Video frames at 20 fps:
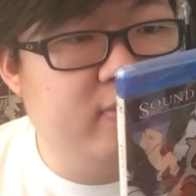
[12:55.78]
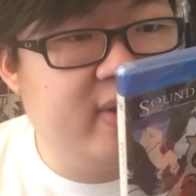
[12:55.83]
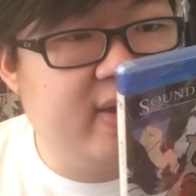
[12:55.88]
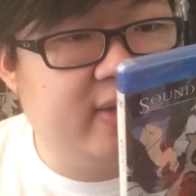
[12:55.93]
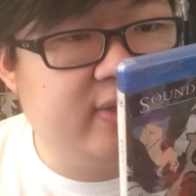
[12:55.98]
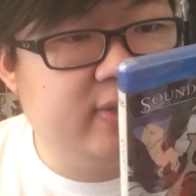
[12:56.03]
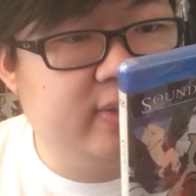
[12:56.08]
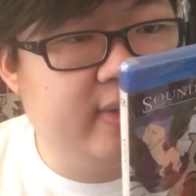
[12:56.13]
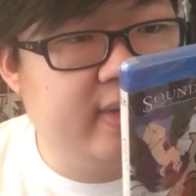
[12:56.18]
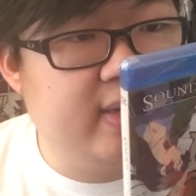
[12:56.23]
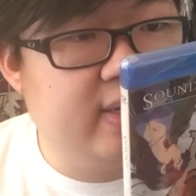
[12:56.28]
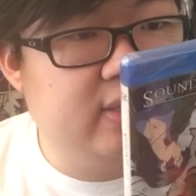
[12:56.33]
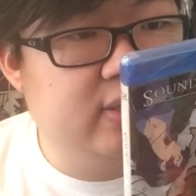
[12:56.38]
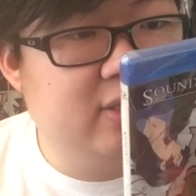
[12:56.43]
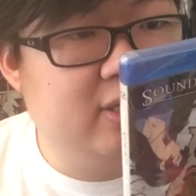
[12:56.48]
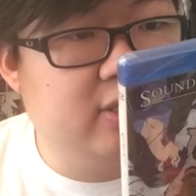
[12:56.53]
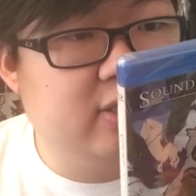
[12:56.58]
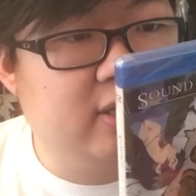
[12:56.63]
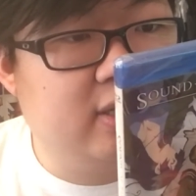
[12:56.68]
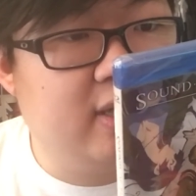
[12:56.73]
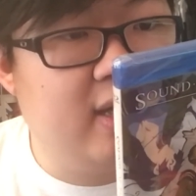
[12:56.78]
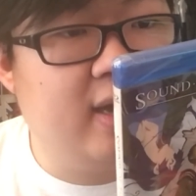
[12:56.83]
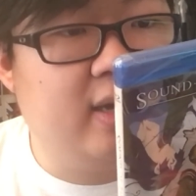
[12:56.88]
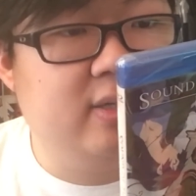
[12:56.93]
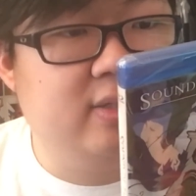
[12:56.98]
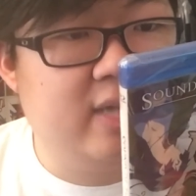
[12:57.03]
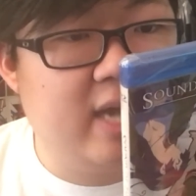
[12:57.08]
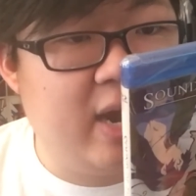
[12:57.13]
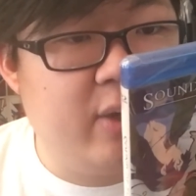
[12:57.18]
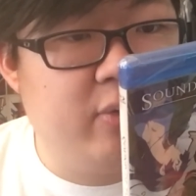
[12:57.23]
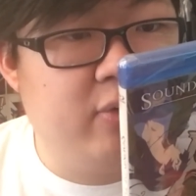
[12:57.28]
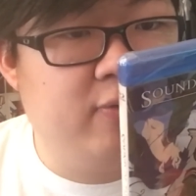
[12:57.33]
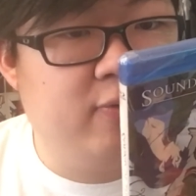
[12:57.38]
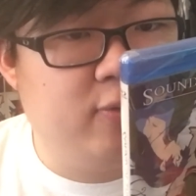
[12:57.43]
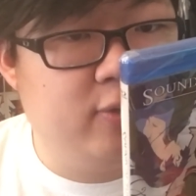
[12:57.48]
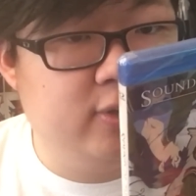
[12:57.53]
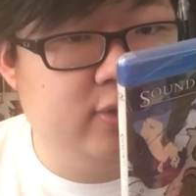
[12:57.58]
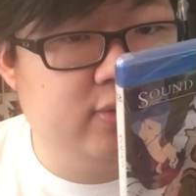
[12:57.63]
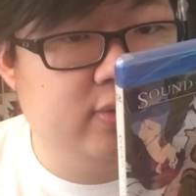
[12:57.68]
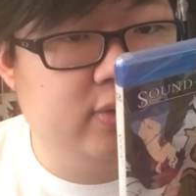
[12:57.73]
man's land sits clock tower
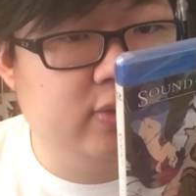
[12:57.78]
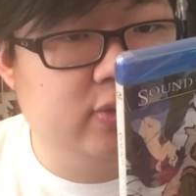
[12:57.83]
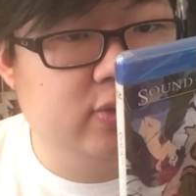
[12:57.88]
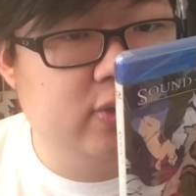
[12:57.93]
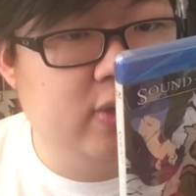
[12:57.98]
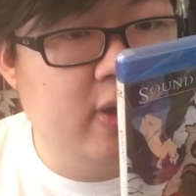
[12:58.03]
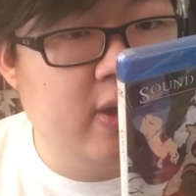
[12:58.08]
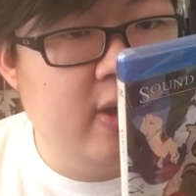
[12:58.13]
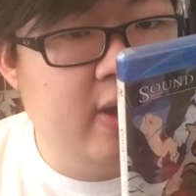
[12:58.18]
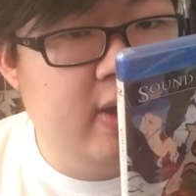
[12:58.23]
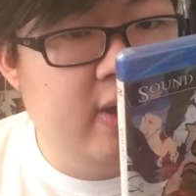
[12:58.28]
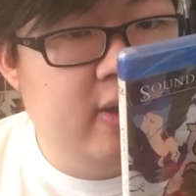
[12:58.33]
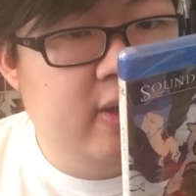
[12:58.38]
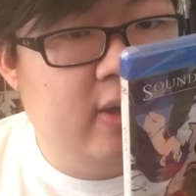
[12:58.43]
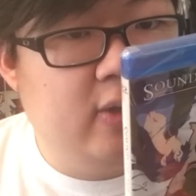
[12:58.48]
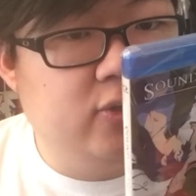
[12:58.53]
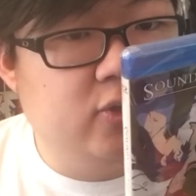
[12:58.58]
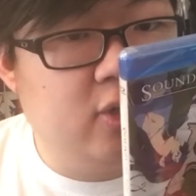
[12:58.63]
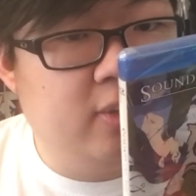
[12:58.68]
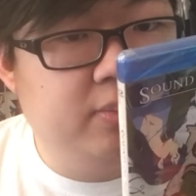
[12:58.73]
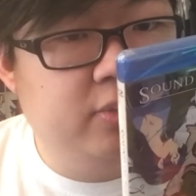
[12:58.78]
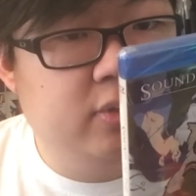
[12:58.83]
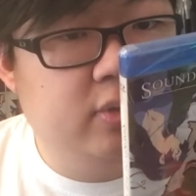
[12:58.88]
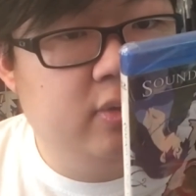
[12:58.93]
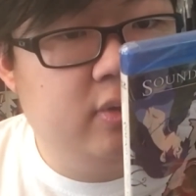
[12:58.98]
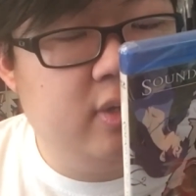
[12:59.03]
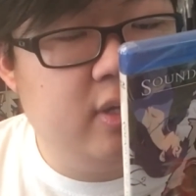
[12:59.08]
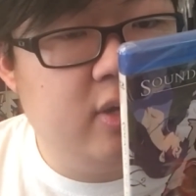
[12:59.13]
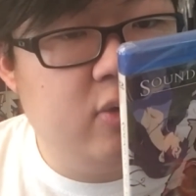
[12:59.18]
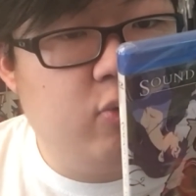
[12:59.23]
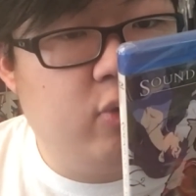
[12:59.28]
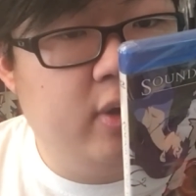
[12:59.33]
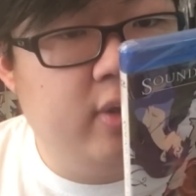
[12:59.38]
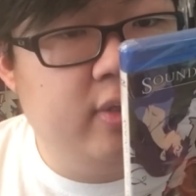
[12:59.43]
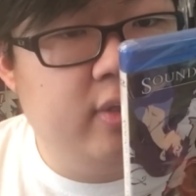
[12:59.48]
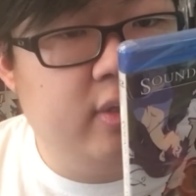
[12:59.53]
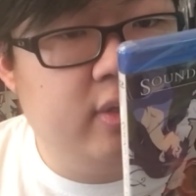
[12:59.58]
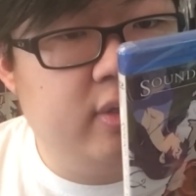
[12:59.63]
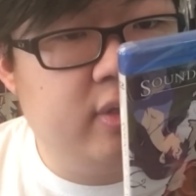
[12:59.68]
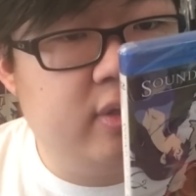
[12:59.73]
fortress it's home to the
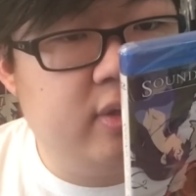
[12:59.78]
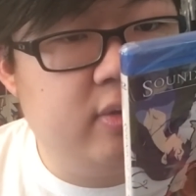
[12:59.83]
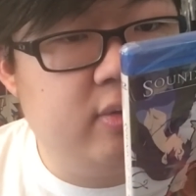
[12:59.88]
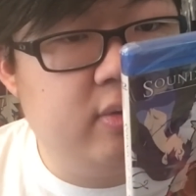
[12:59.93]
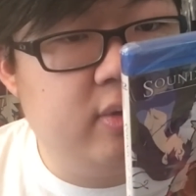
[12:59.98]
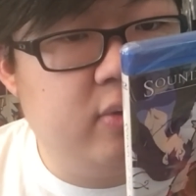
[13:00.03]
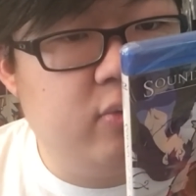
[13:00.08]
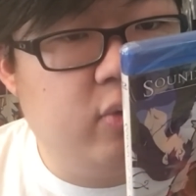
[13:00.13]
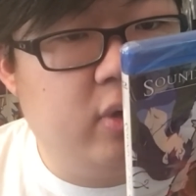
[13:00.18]
one to the